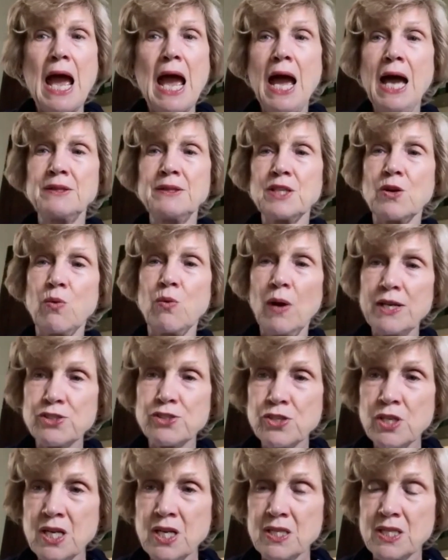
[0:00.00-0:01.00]
And the
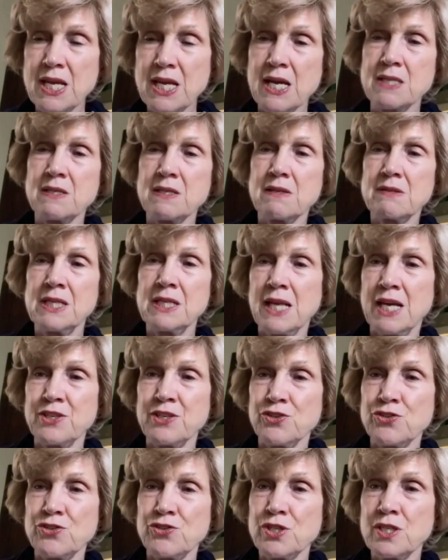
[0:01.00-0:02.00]
question at the end of the
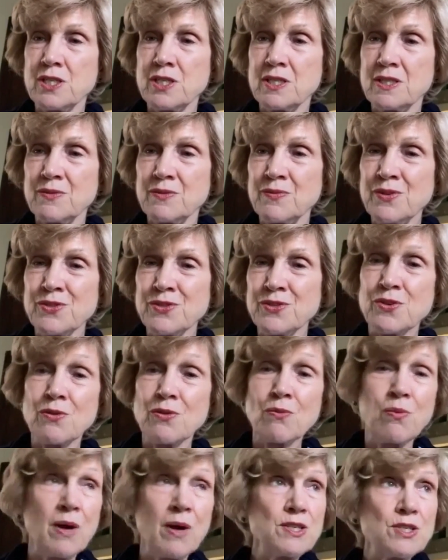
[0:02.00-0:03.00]
lunch was,
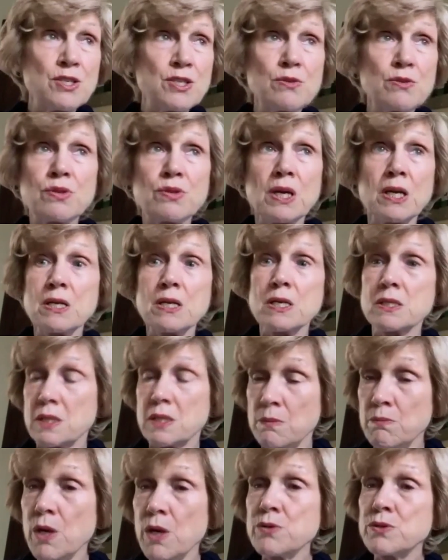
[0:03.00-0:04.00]
what do you think is
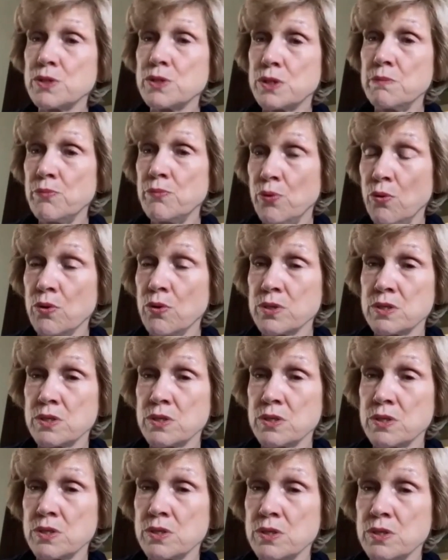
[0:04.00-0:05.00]
the most
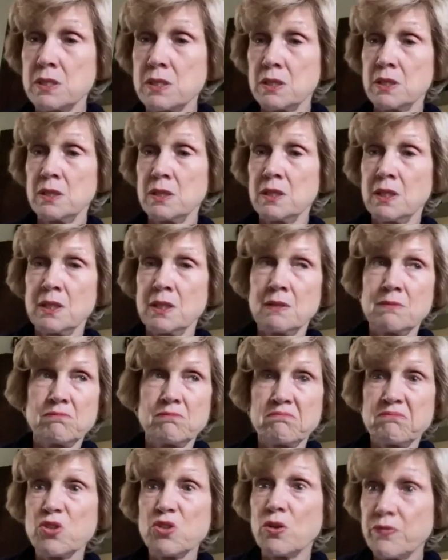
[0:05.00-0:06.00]
important
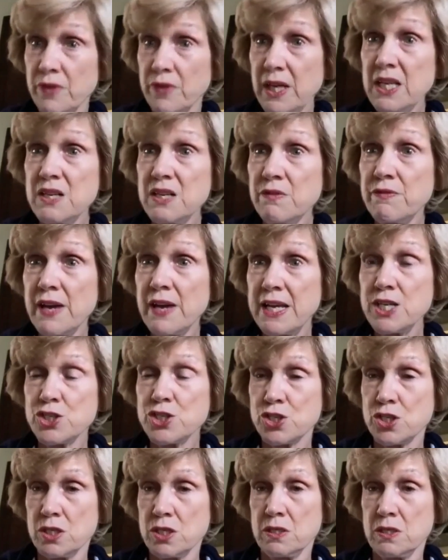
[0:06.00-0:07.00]
sort of
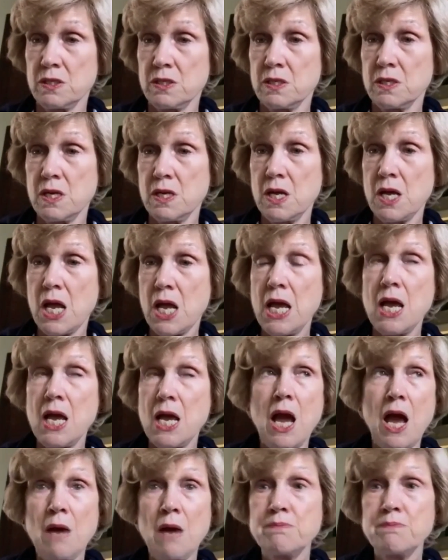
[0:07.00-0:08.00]
innovation
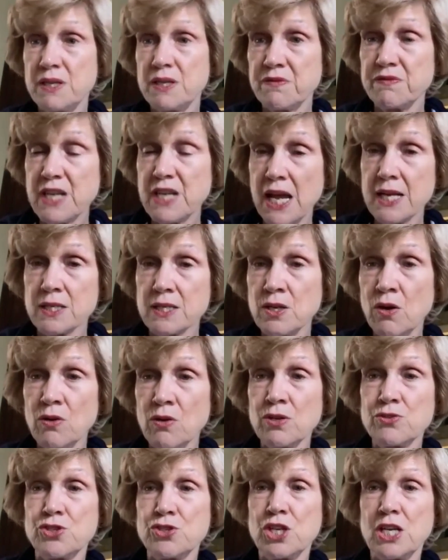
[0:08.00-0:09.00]
and bit of
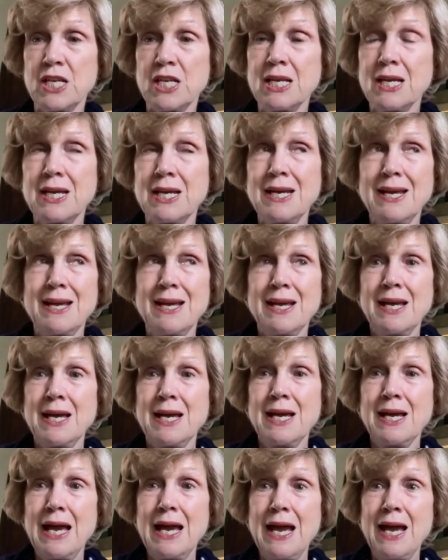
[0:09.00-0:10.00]
technology?
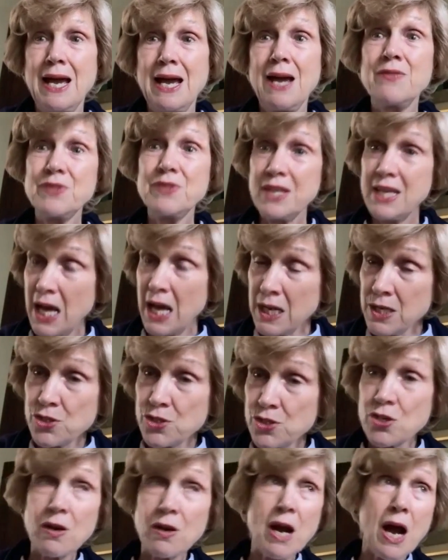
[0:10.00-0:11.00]
And the
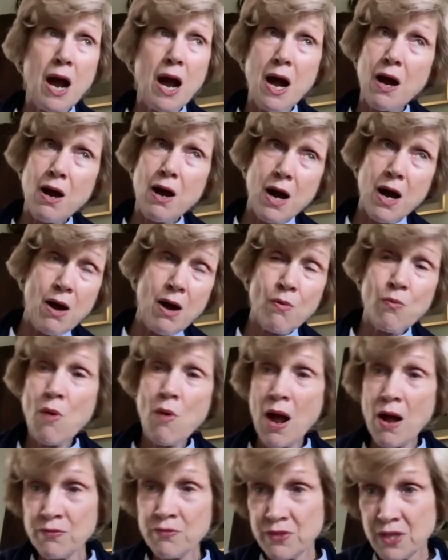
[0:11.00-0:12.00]
answer
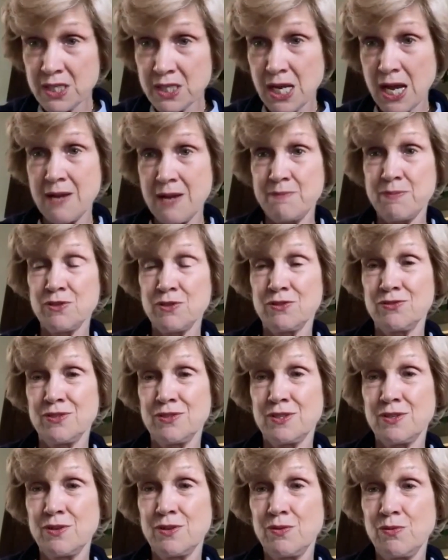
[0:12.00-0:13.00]
around the table
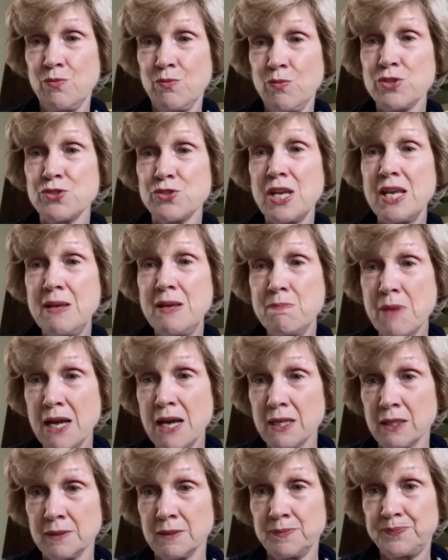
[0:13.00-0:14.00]
was
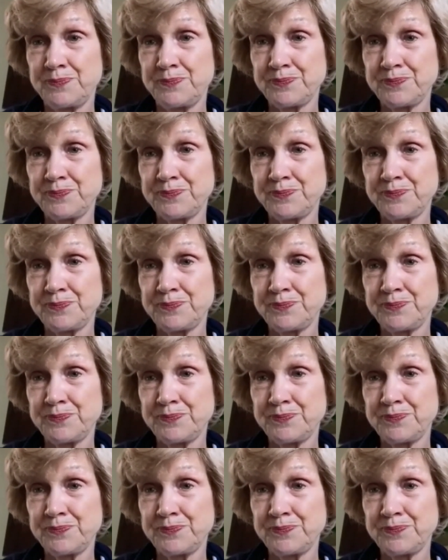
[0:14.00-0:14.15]
email.